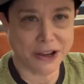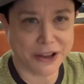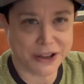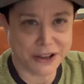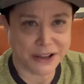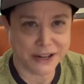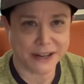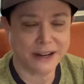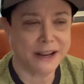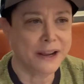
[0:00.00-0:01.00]
And
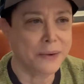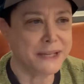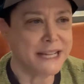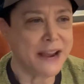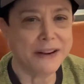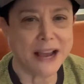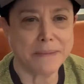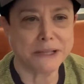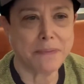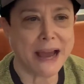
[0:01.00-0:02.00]
when David
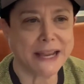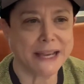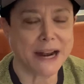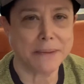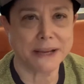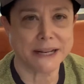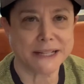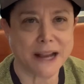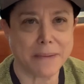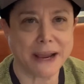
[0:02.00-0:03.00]
comes back in, I'm gonna
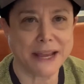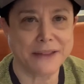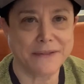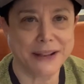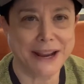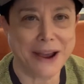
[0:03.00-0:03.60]
stop making the video.